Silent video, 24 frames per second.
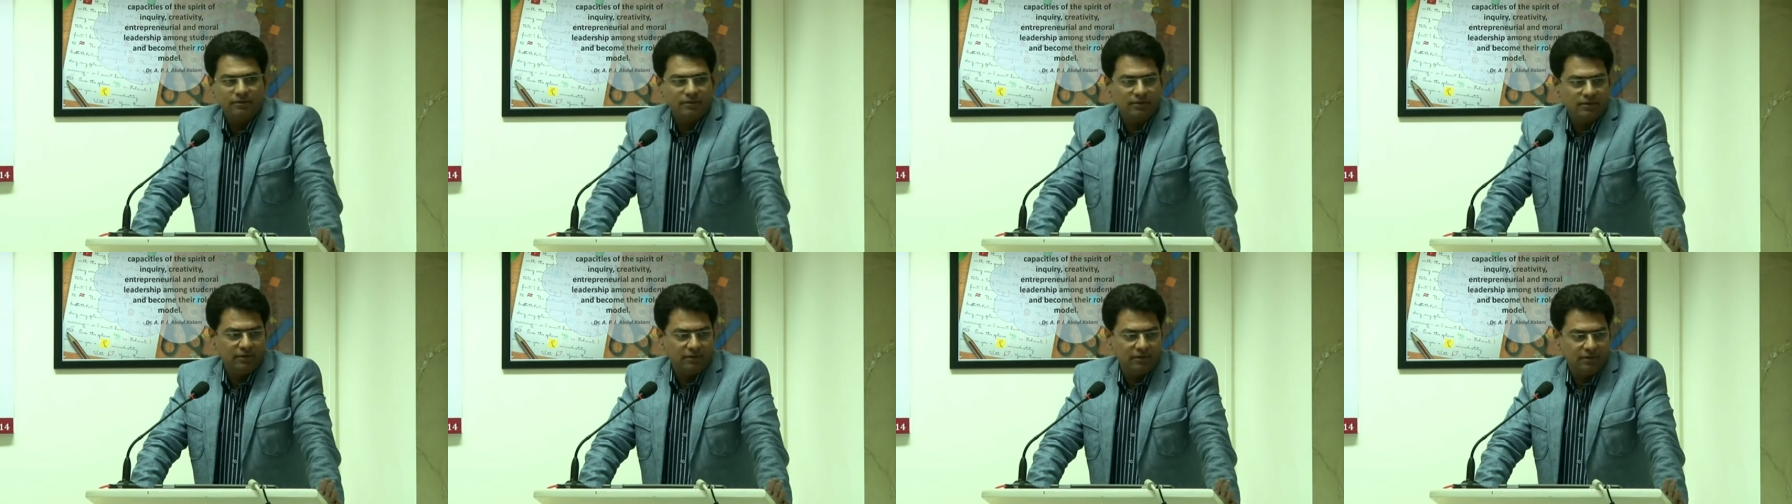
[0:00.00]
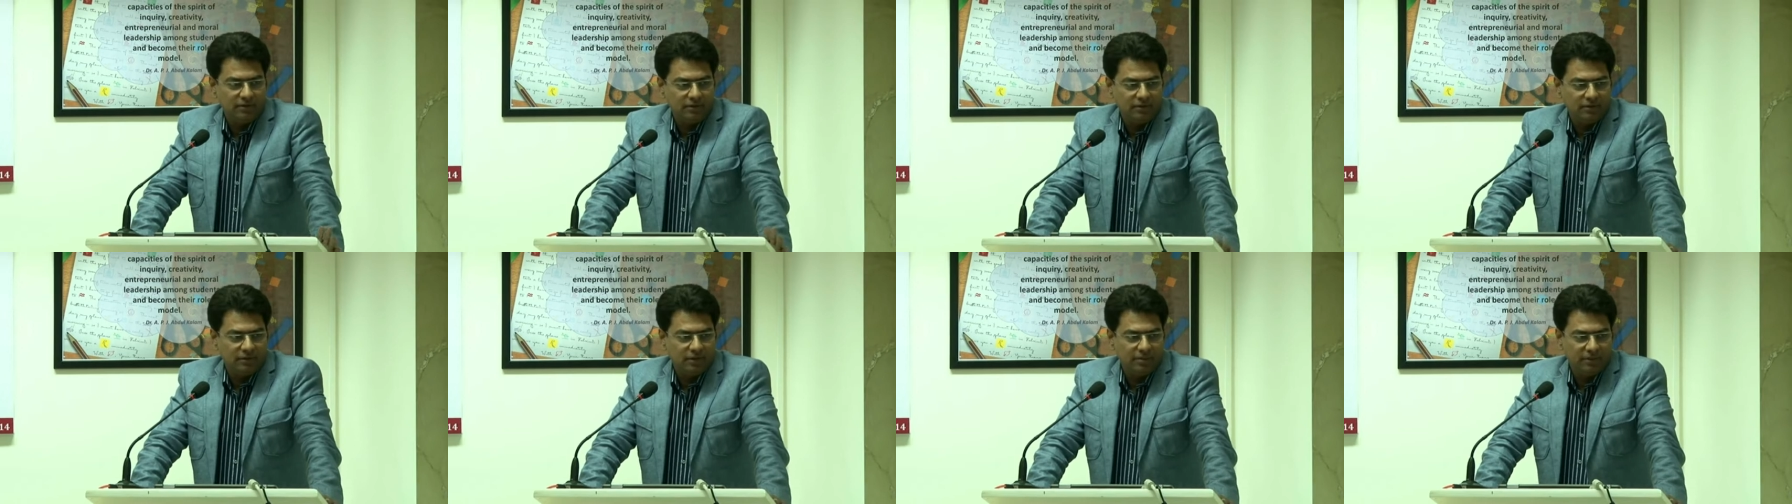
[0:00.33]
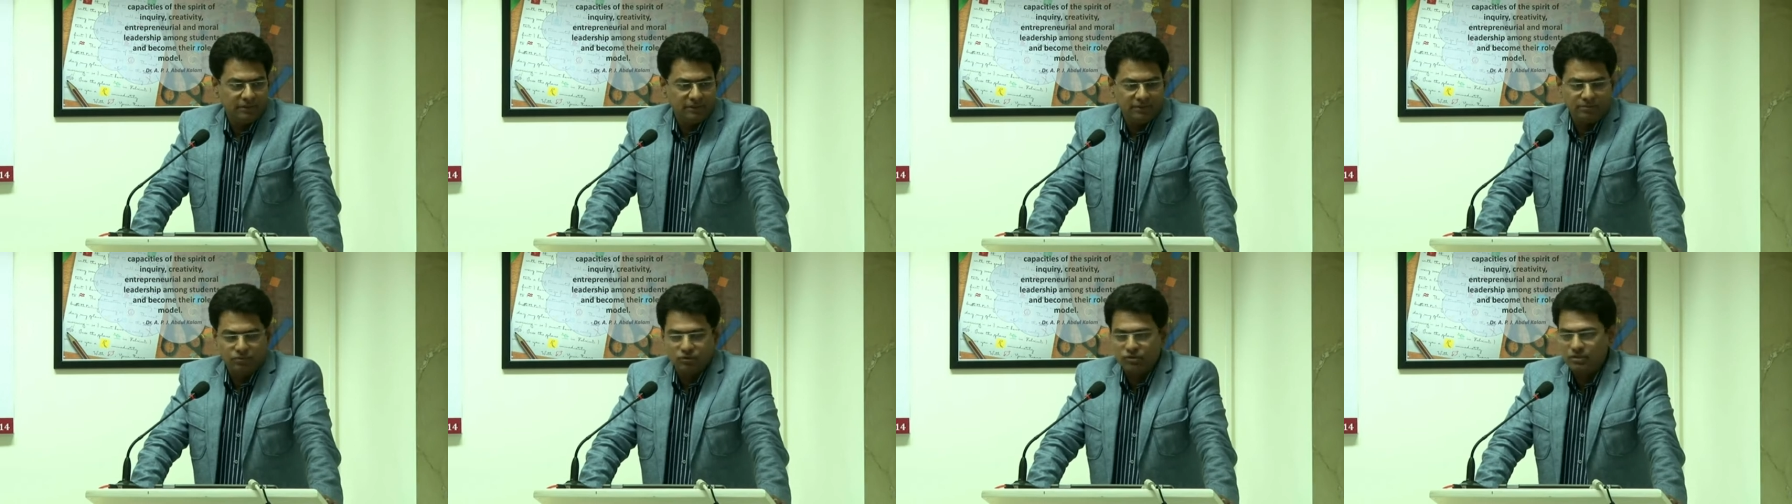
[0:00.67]
uh,
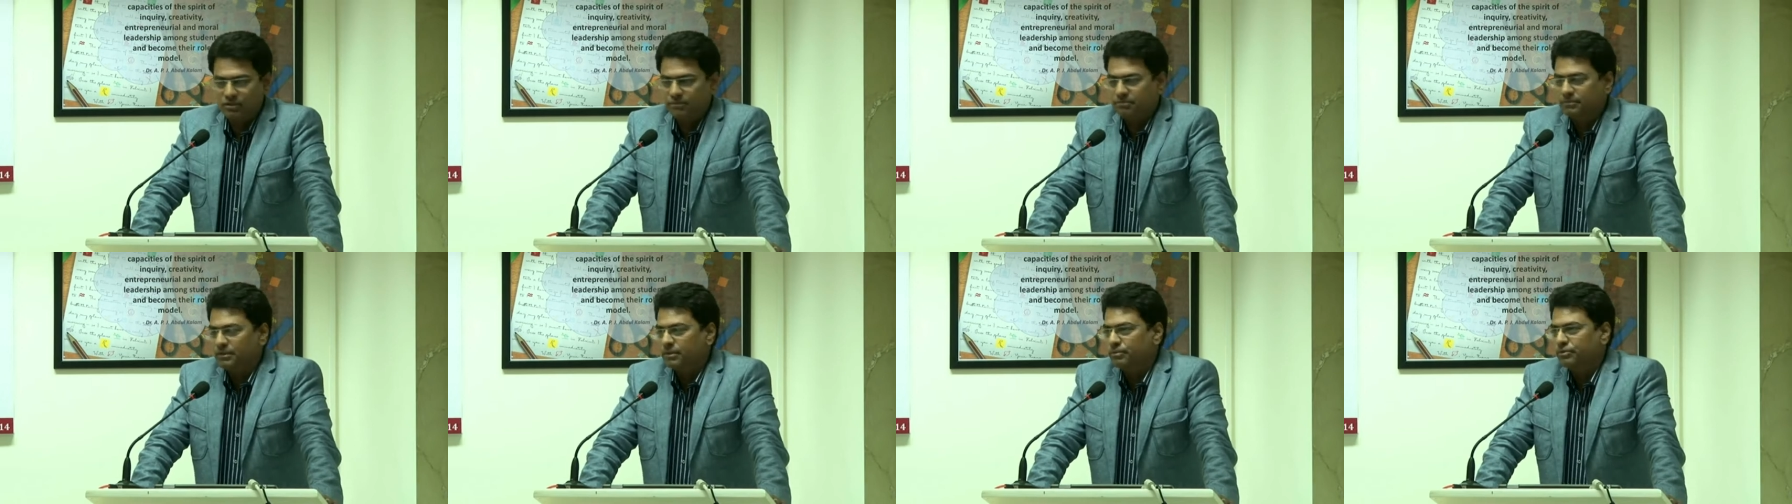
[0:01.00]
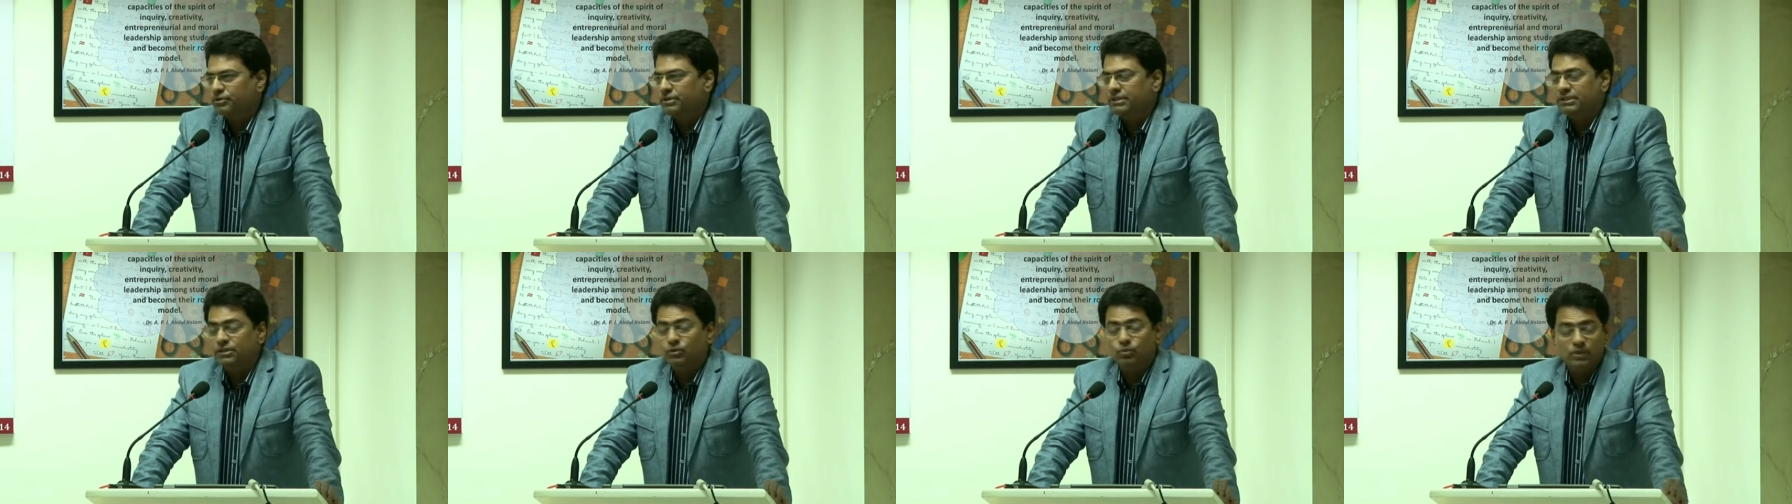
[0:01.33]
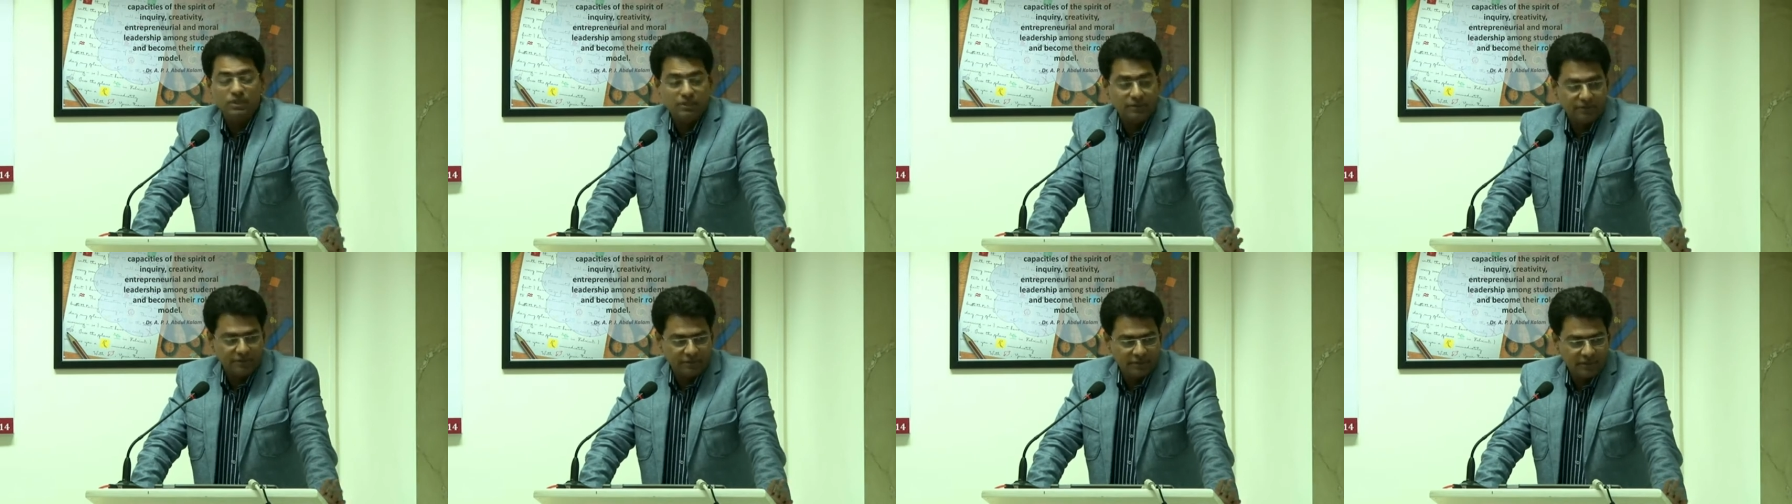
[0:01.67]
among the Muslim community in the
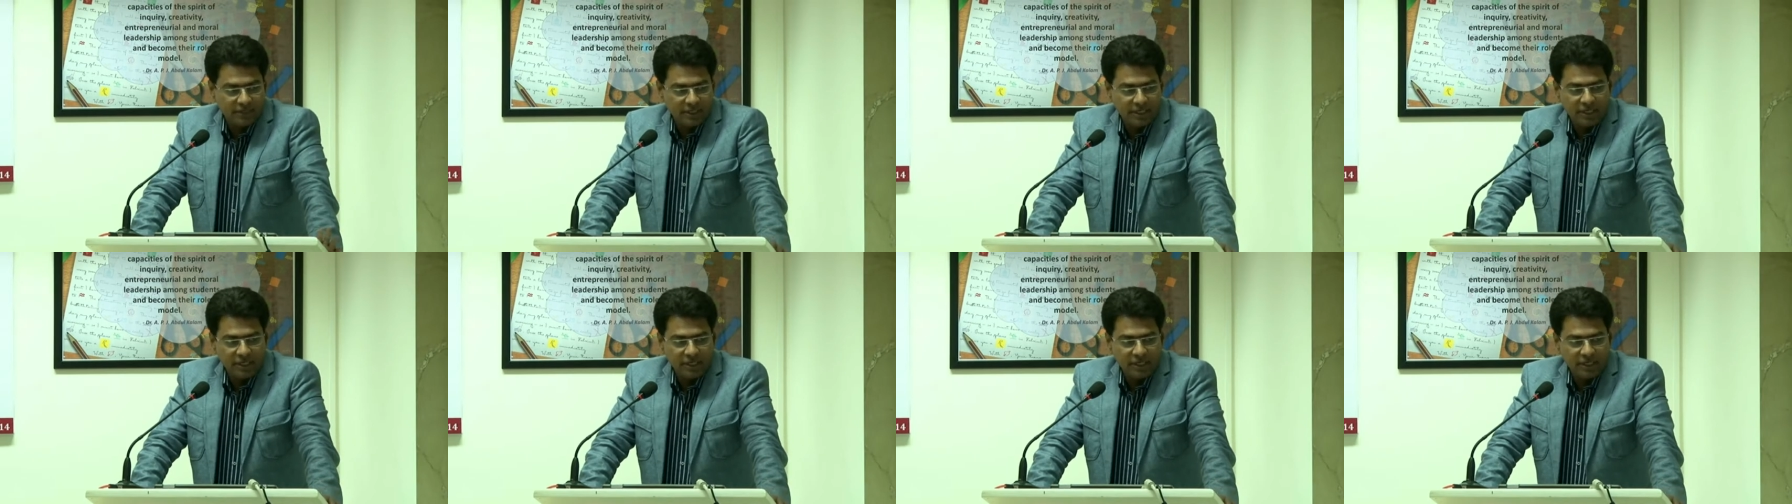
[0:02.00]
world.